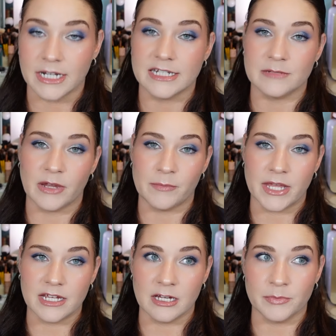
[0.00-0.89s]
I did my
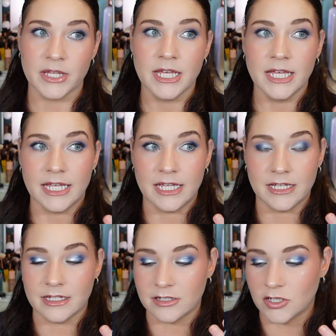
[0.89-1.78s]
makeup
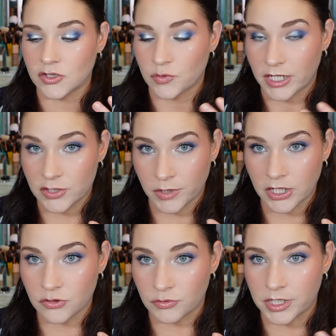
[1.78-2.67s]
in
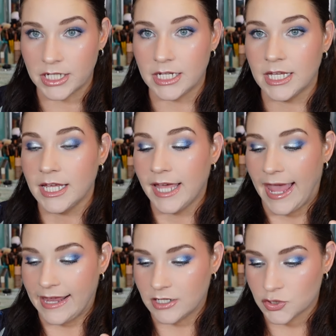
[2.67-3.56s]
2023
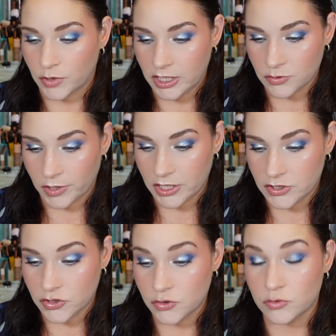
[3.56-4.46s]
and in
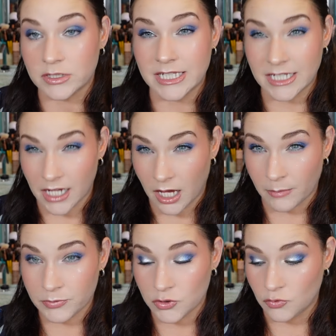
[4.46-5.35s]
2022 leading
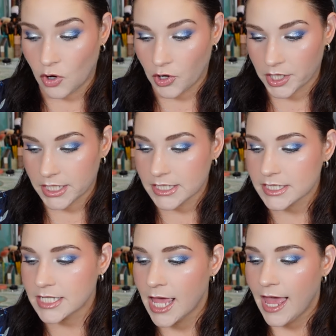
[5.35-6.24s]
up to
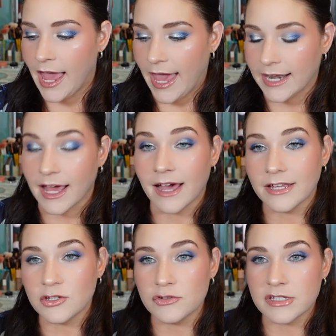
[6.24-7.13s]
August. And I
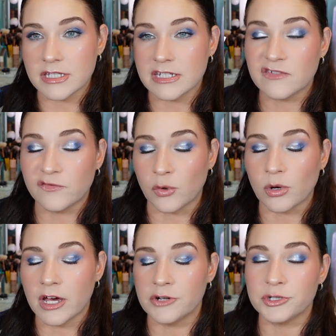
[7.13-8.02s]
used this
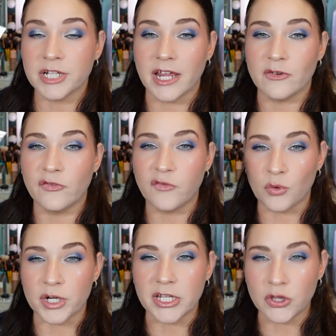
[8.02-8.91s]

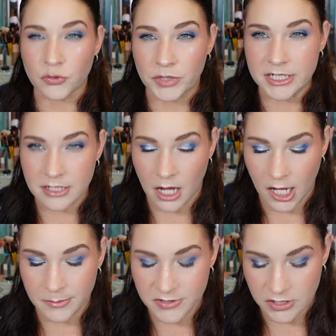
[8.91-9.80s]
443
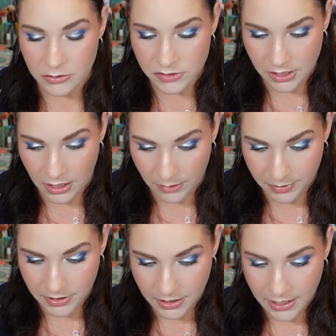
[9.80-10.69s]
times to use it up,
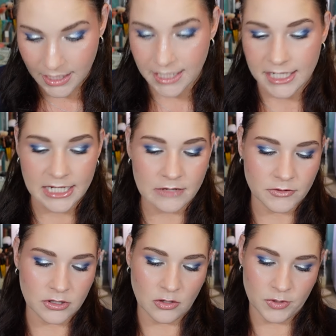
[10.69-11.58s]

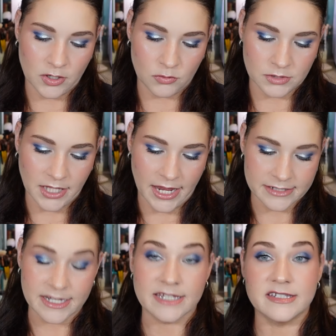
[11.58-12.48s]
even though it only
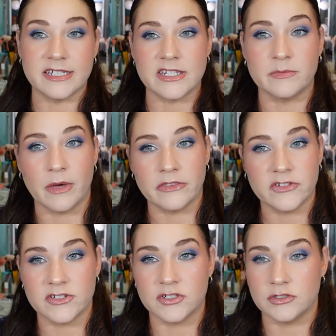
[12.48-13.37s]
has a 6
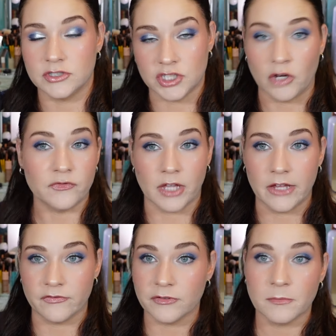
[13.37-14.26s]
months shelf
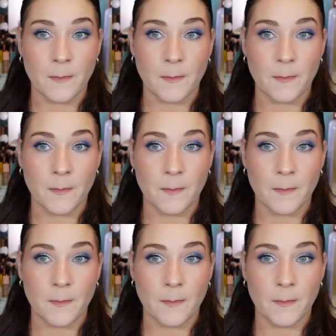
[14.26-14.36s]
life.